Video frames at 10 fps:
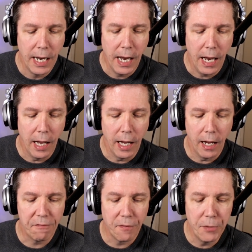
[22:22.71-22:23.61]

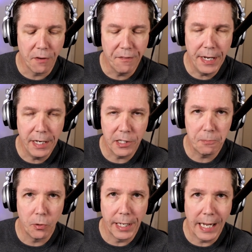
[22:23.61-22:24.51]
Uh, from your vantage
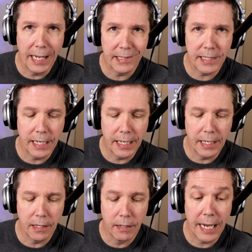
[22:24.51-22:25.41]
point as
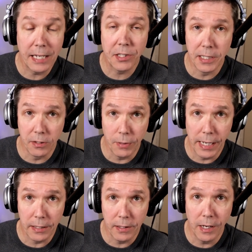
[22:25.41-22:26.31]
a casting
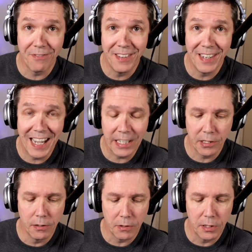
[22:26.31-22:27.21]
director of
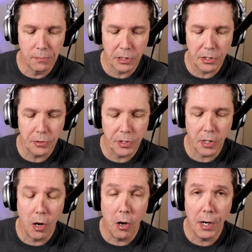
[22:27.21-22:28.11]
national commercials,
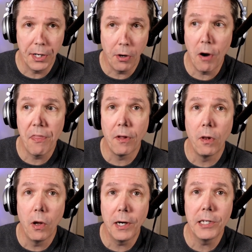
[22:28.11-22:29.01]
are are the
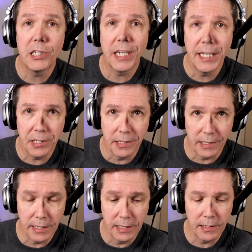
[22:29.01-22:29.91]
large
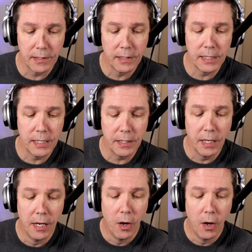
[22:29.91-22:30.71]
agencies, the